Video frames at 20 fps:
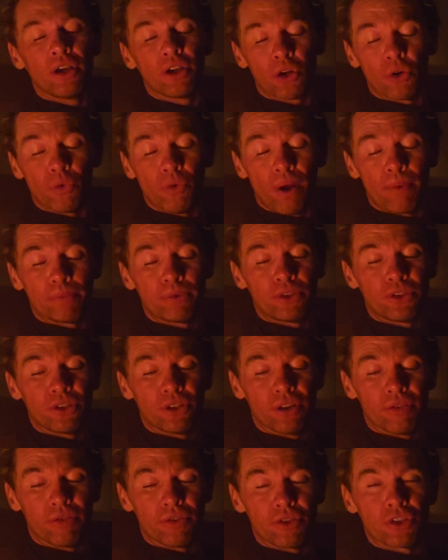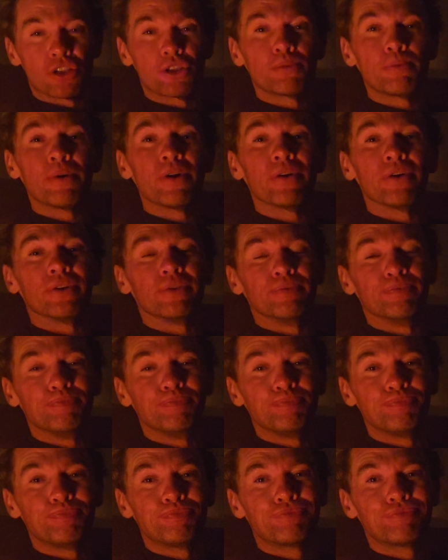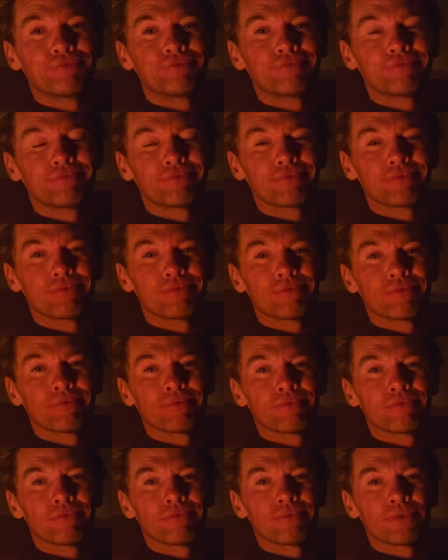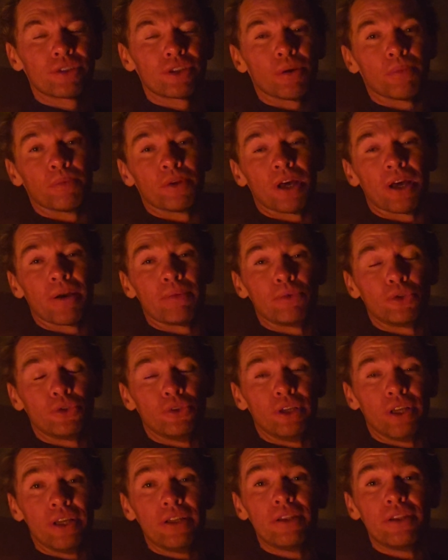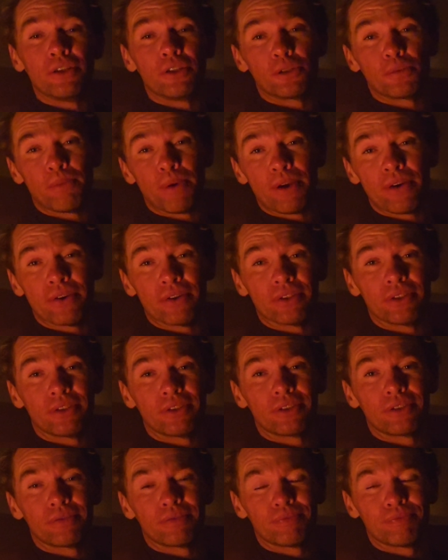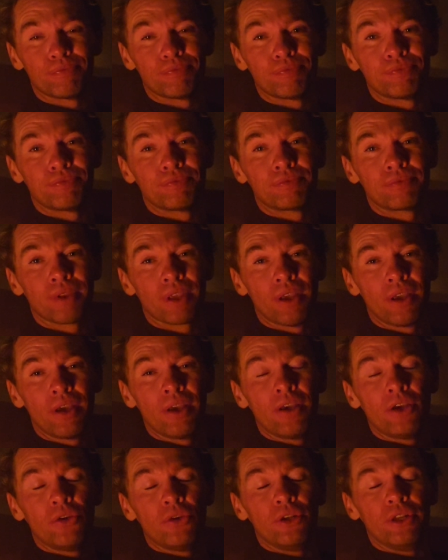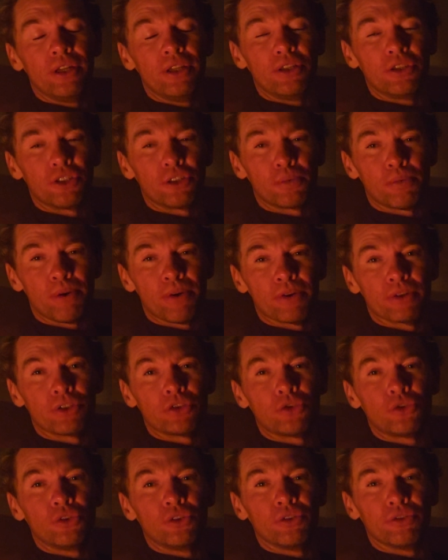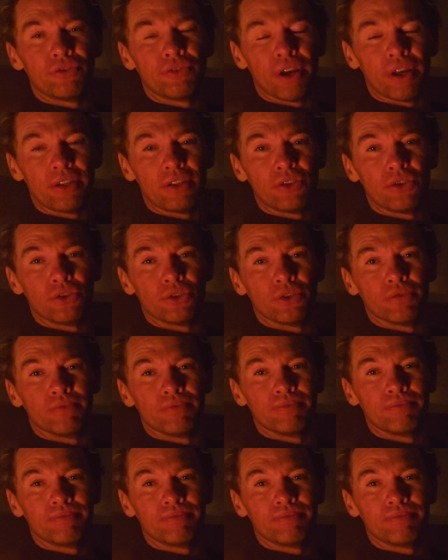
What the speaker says: Corruption of the spirit. Sometimes you need the spirits. You need the spirits to defend you.